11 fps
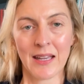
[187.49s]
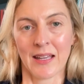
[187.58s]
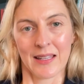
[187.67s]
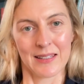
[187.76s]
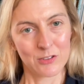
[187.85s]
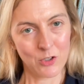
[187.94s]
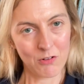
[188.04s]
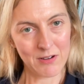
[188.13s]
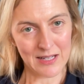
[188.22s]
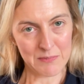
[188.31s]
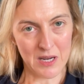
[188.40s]

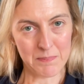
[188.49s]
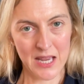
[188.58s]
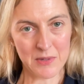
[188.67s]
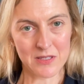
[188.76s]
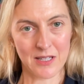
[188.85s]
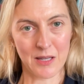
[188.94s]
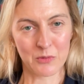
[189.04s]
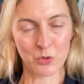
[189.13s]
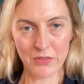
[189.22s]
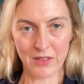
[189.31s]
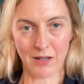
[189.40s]
Historically, my payment terms
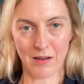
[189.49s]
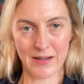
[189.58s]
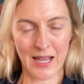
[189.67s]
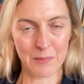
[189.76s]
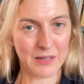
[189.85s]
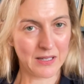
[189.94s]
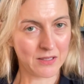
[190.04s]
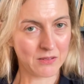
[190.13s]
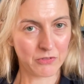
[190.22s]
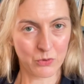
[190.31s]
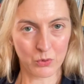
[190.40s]
with the client had been
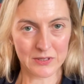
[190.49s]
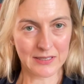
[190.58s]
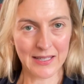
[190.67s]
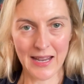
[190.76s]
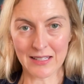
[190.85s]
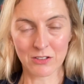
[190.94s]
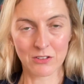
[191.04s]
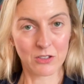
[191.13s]
14 days,